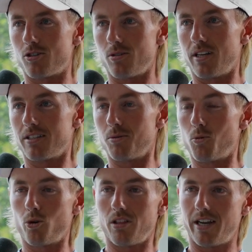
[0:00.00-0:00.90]
So like the
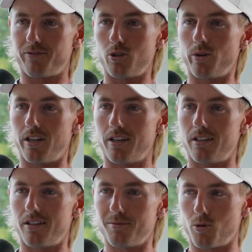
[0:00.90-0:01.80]
more left you hit
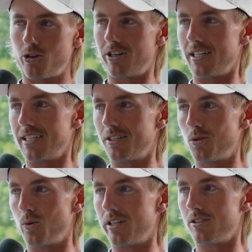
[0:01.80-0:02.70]
it, the more you're hitting into
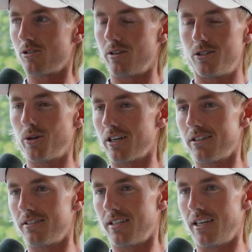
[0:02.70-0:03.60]
the wind. So I knew I
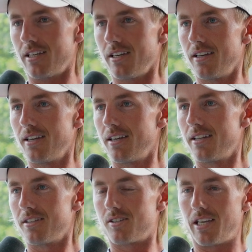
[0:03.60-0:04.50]
couldn't take
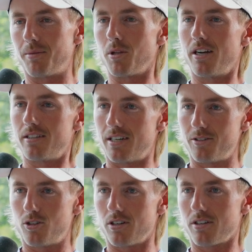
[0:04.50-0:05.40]
the same line that I
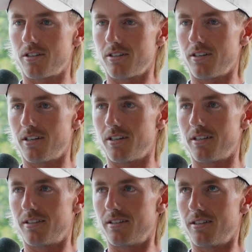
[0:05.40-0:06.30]
took
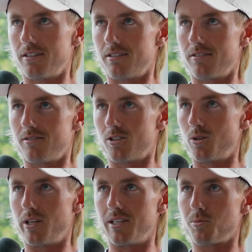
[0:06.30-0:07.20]

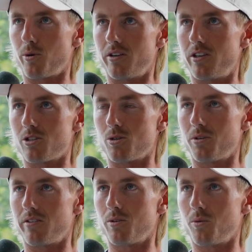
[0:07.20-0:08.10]
2 days previous or
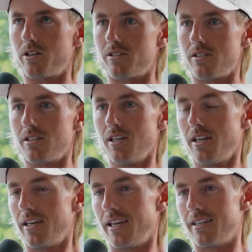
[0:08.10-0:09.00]
whatever it was,
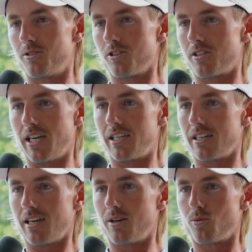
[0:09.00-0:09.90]
and just take it
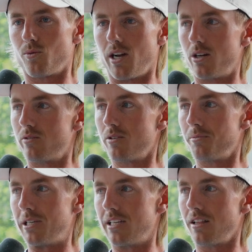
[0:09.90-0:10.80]
kind of right over the
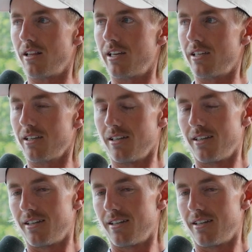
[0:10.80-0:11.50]
meat of the lake.